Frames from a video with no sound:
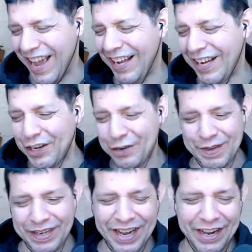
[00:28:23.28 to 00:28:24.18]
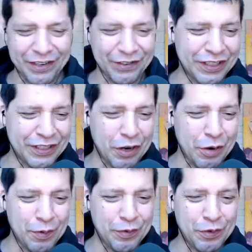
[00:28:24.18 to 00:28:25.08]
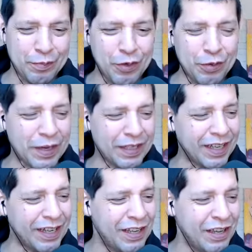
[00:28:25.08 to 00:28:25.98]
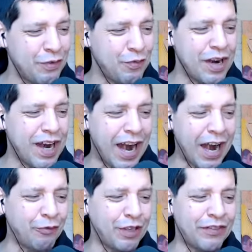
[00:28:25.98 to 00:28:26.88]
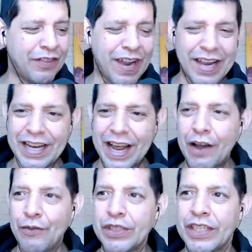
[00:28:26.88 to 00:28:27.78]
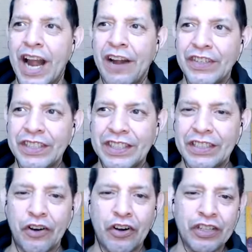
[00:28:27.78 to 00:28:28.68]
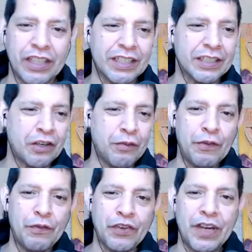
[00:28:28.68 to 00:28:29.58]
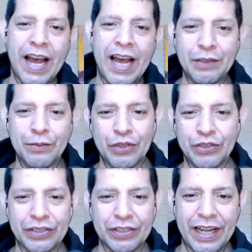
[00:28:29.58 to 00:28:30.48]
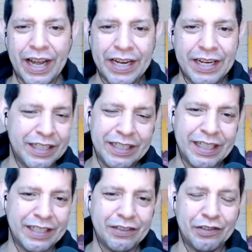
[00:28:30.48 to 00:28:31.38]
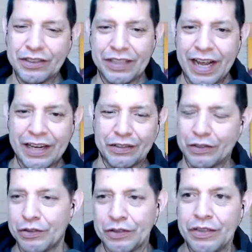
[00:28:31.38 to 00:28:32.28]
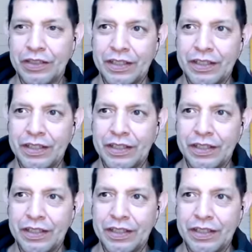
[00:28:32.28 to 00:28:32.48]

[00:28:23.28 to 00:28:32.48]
a little bit out of the scope of your book, but uh, where are we right now with harvesting organs coming from animals? Uh, I heard that you could, I don't know,